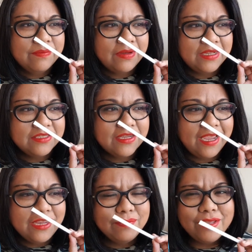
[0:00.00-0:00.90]
but
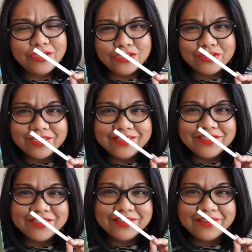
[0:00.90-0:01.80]
I can picture
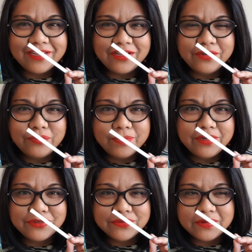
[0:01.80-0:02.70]
this on
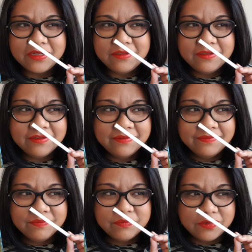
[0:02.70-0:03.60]
women as well,
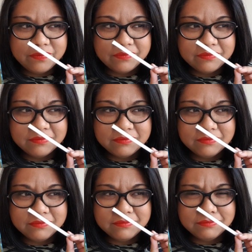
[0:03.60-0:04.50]
but
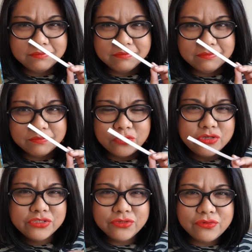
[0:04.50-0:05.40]

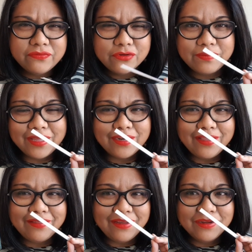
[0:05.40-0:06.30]
more so for men, I
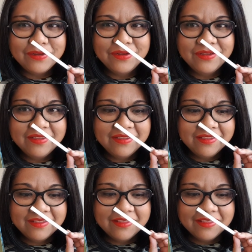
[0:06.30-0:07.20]
think.
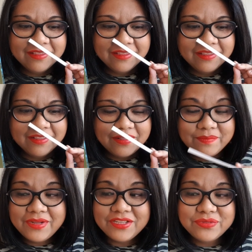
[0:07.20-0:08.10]

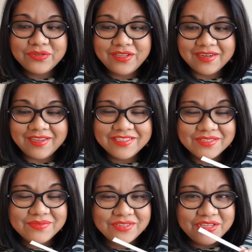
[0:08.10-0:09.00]
But it's really
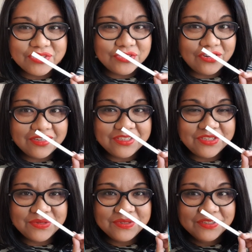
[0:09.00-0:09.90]
nice, really strong
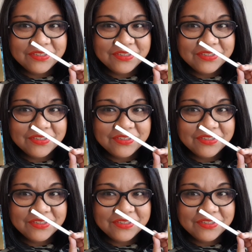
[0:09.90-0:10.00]
too.